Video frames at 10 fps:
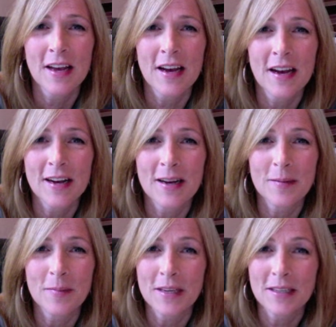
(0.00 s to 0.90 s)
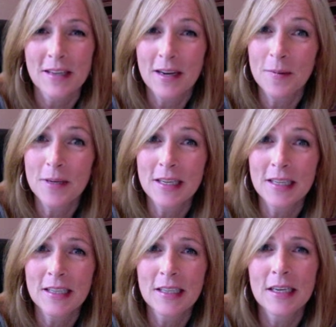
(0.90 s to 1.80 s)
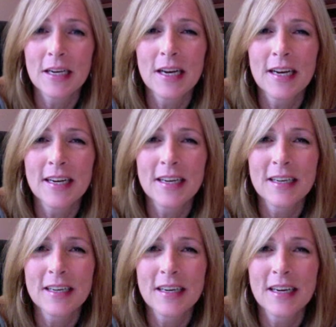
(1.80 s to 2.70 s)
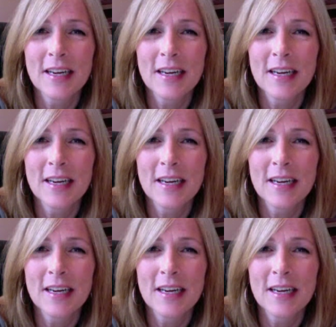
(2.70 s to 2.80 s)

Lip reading: But it's got to be done. I